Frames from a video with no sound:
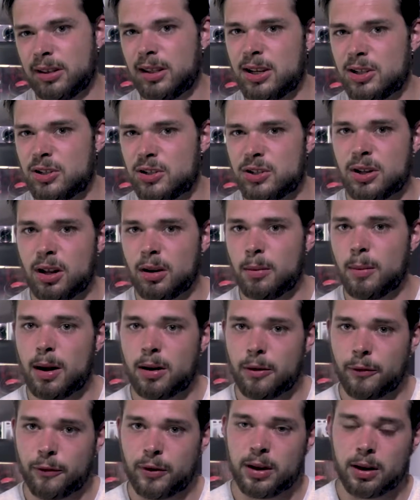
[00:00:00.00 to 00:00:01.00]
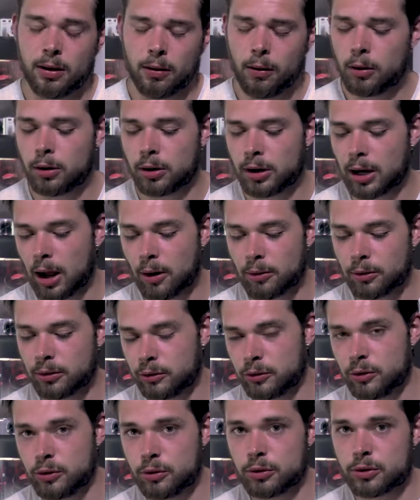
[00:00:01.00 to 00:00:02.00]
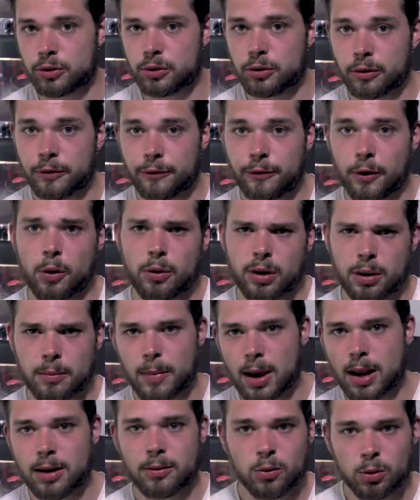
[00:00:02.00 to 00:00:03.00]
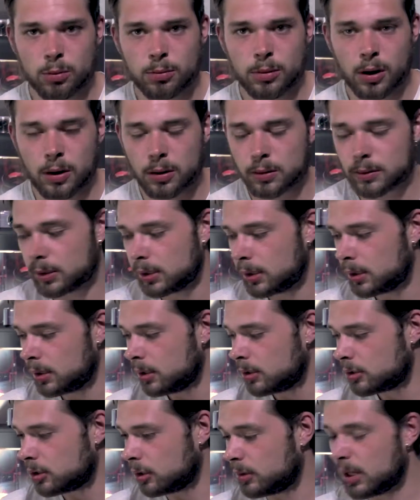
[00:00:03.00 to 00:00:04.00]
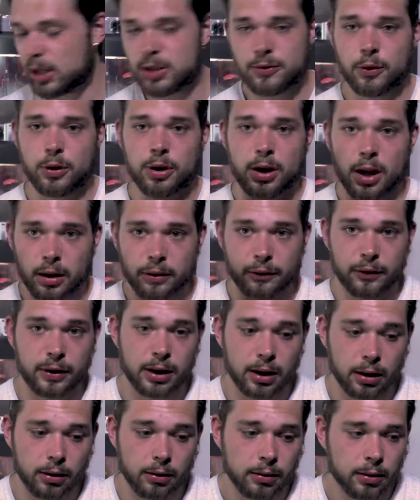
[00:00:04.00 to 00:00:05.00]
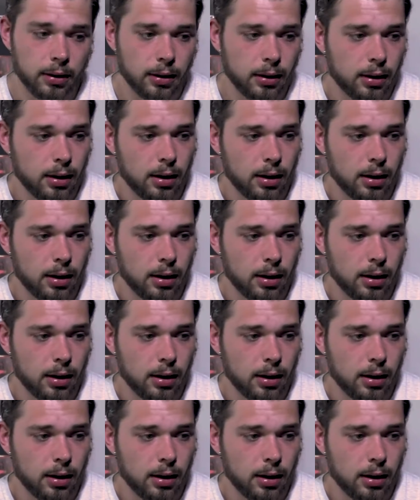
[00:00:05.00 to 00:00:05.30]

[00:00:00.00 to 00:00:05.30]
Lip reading: this is not about a video on how to use your phone in manual mode, so that's for another video.